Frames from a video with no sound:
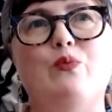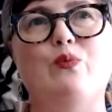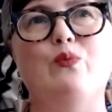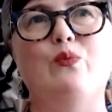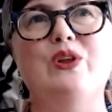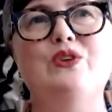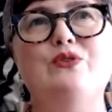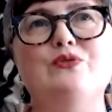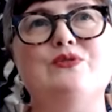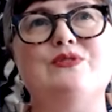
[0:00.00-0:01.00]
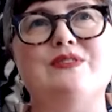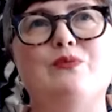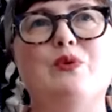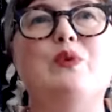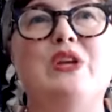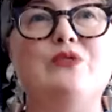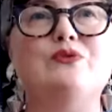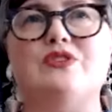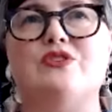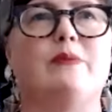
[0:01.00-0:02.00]
when you use when we use
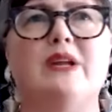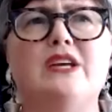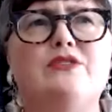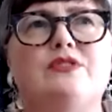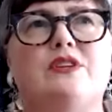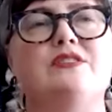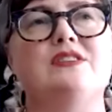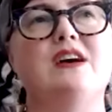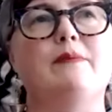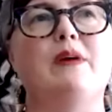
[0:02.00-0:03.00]
the term, and I use it all the time,